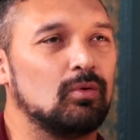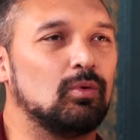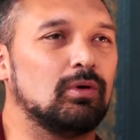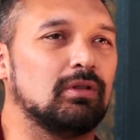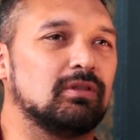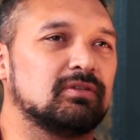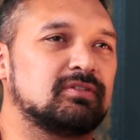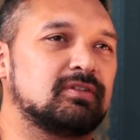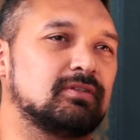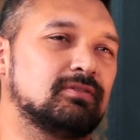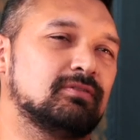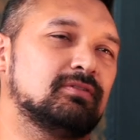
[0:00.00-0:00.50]

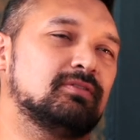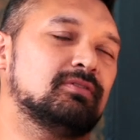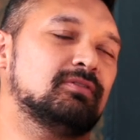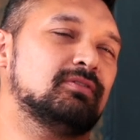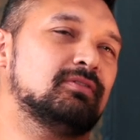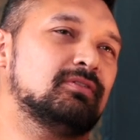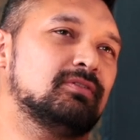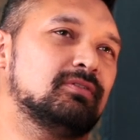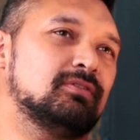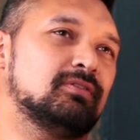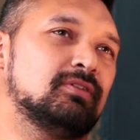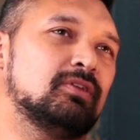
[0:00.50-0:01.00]
Well, t-
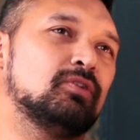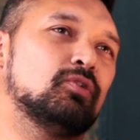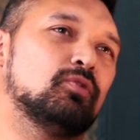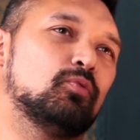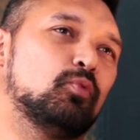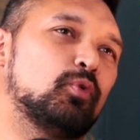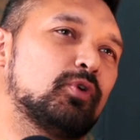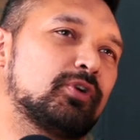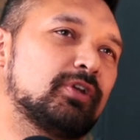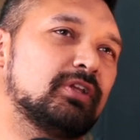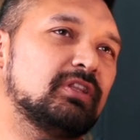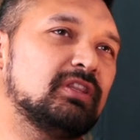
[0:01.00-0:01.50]
you know,
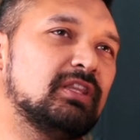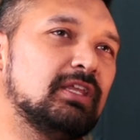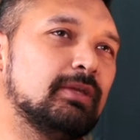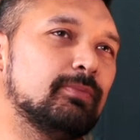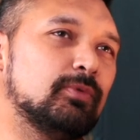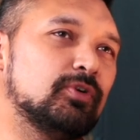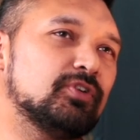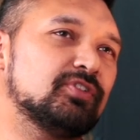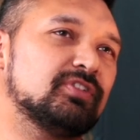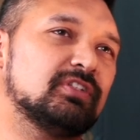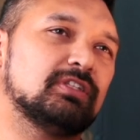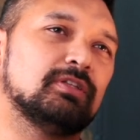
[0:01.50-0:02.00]
working the
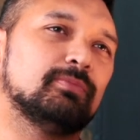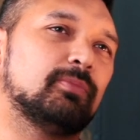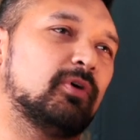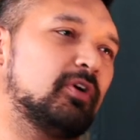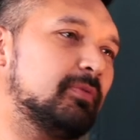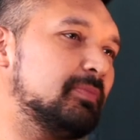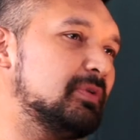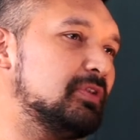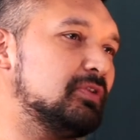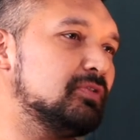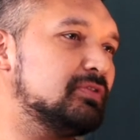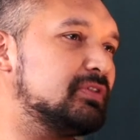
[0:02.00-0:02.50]
emergency
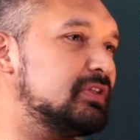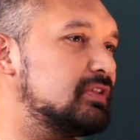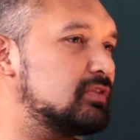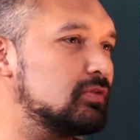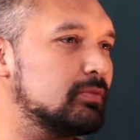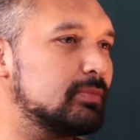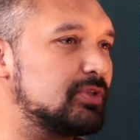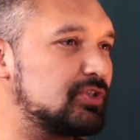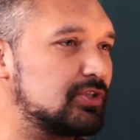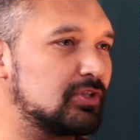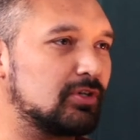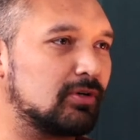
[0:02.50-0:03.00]
department, you see
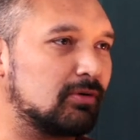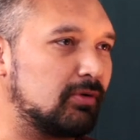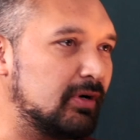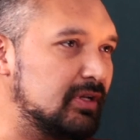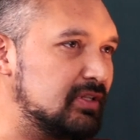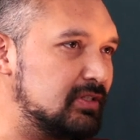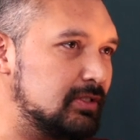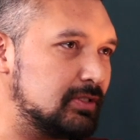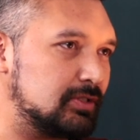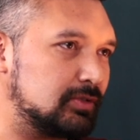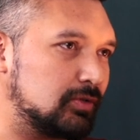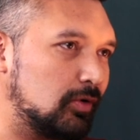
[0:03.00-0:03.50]
so much
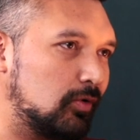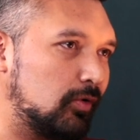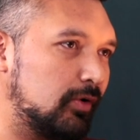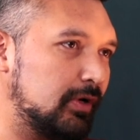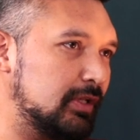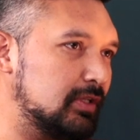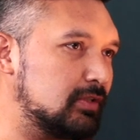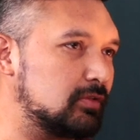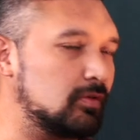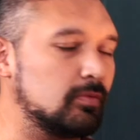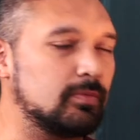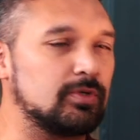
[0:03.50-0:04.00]
crazy
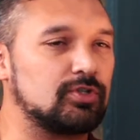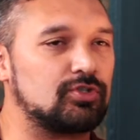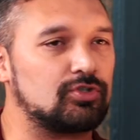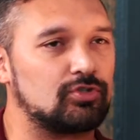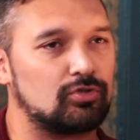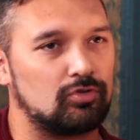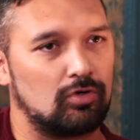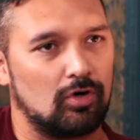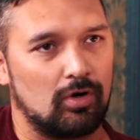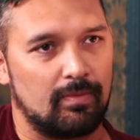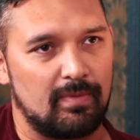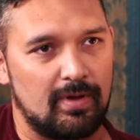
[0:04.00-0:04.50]
stories, so
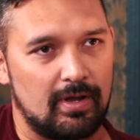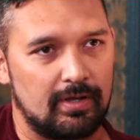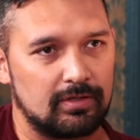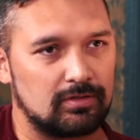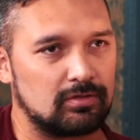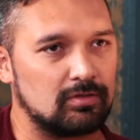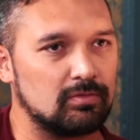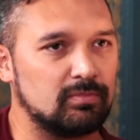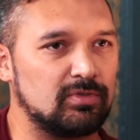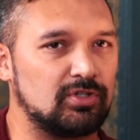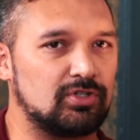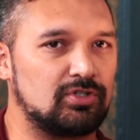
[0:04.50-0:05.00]
much trauma,
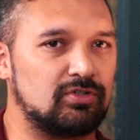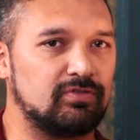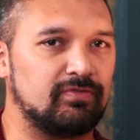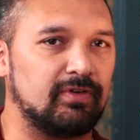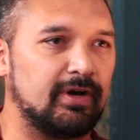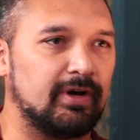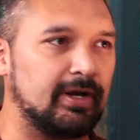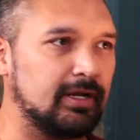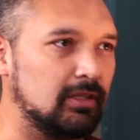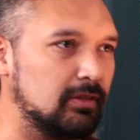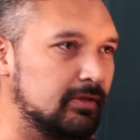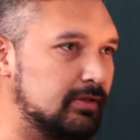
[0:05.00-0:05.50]
so much
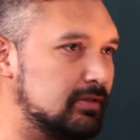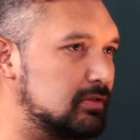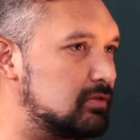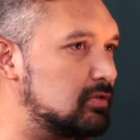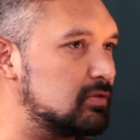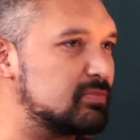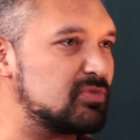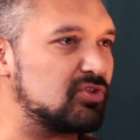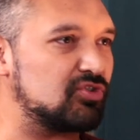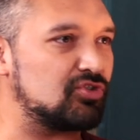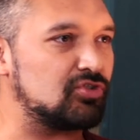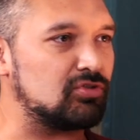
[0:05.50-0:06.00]
violence,
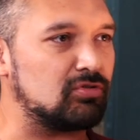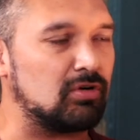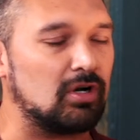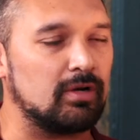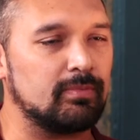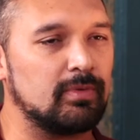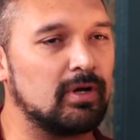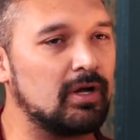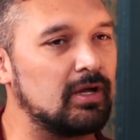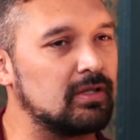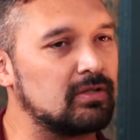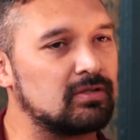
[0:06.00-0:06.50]
so much
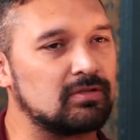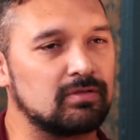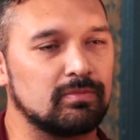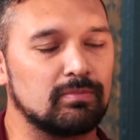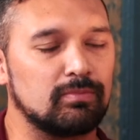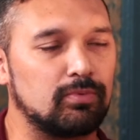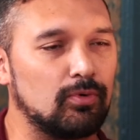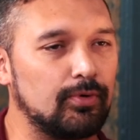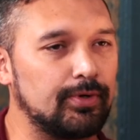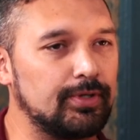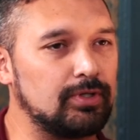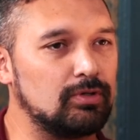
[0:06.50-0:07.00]
drama. At some
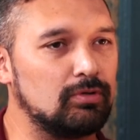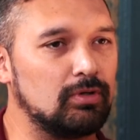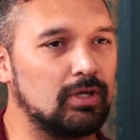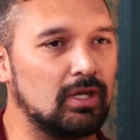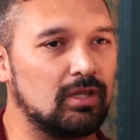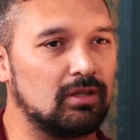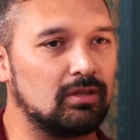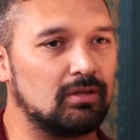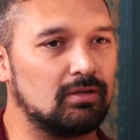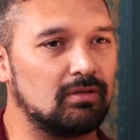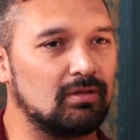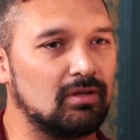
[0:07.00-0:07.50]
point, you
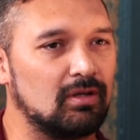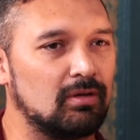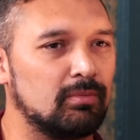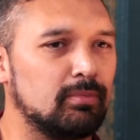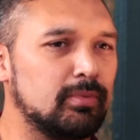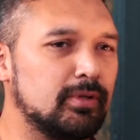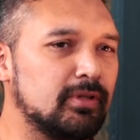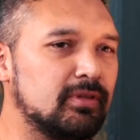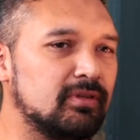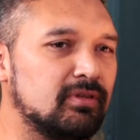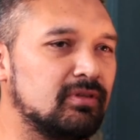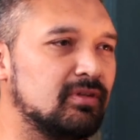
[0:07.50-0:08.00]
get a
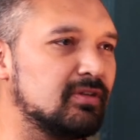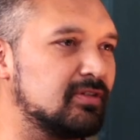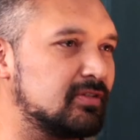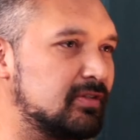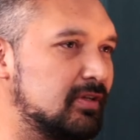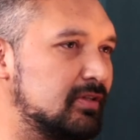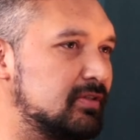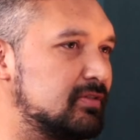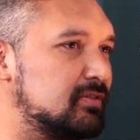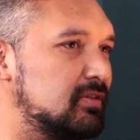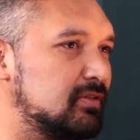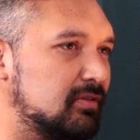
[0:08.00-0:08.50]
bit
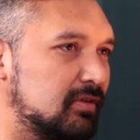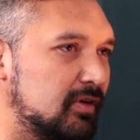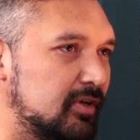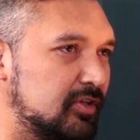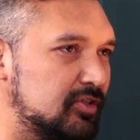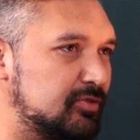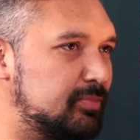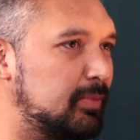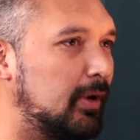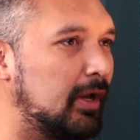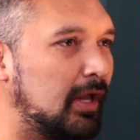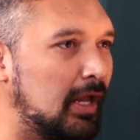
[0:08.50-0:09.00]

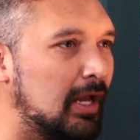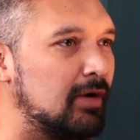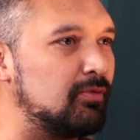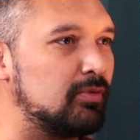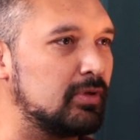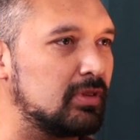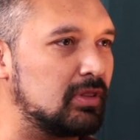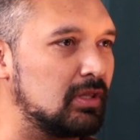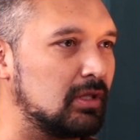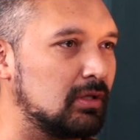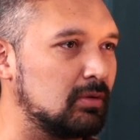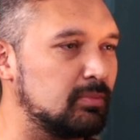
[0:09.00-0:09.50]
desensitized by mm-hmm.
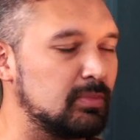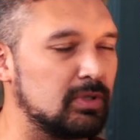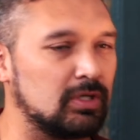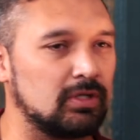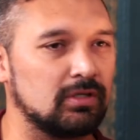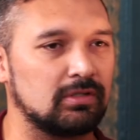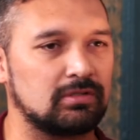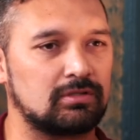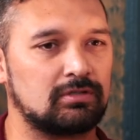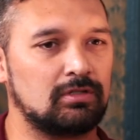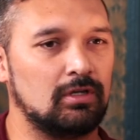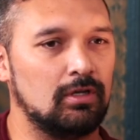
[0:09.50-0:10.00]
everything
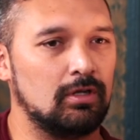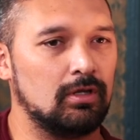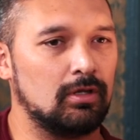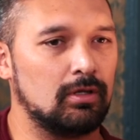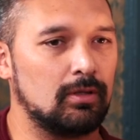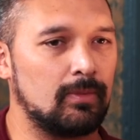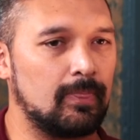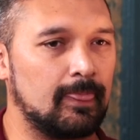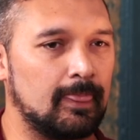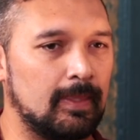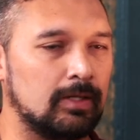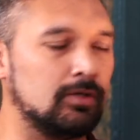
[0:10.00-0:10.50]
because
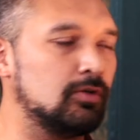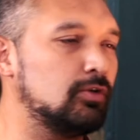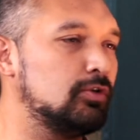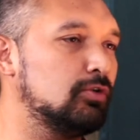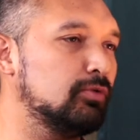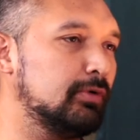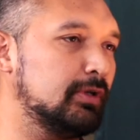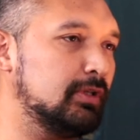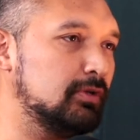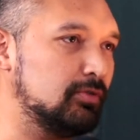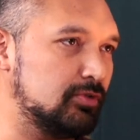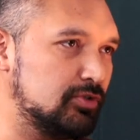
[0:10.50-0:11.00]
you're
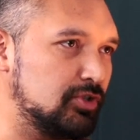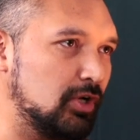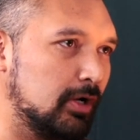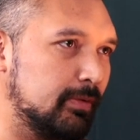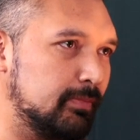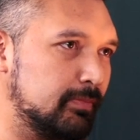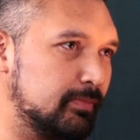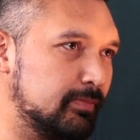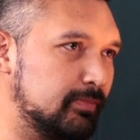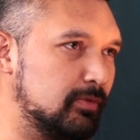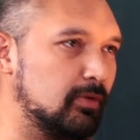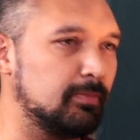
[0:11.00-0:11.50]
doing your job.
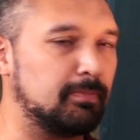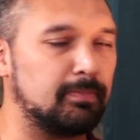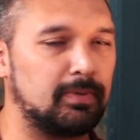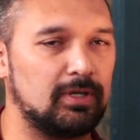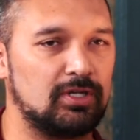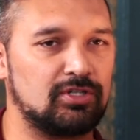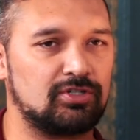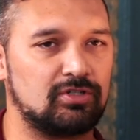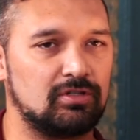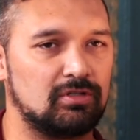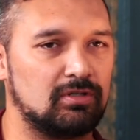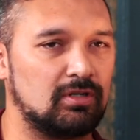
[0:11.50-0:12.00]
The yeah.
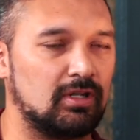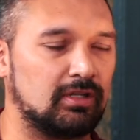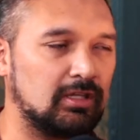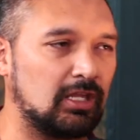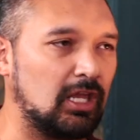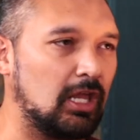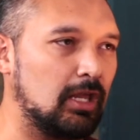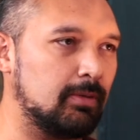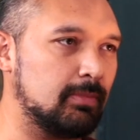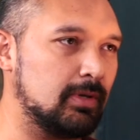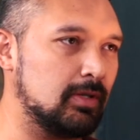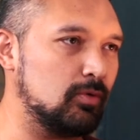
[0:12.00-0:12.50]
patient that
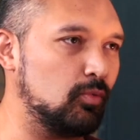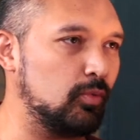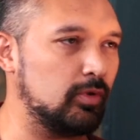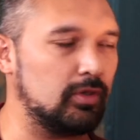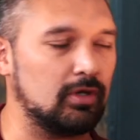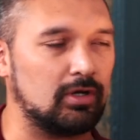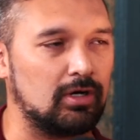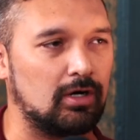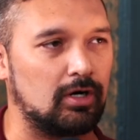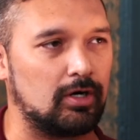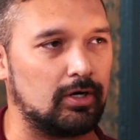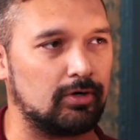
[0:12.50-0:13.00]
came in with
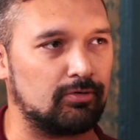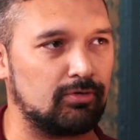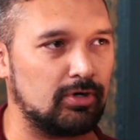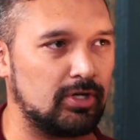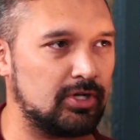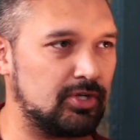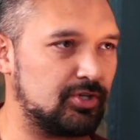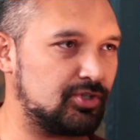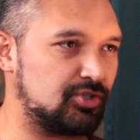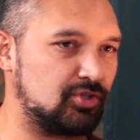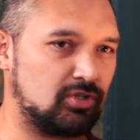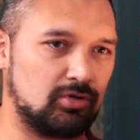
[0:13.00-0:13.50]
a car
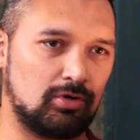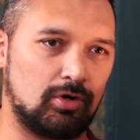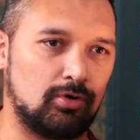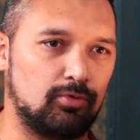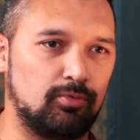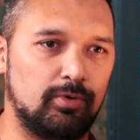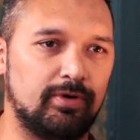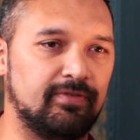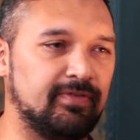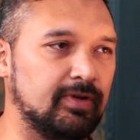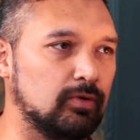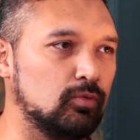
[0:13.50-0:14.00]
crash,
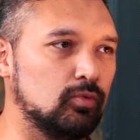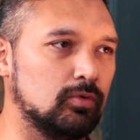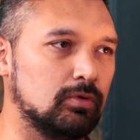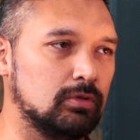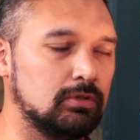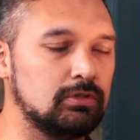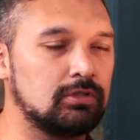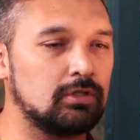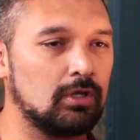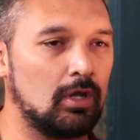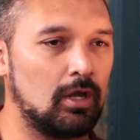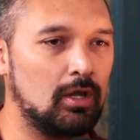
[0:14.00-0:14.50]
horrific
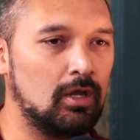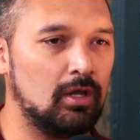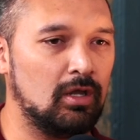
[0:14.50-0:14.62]
wounds.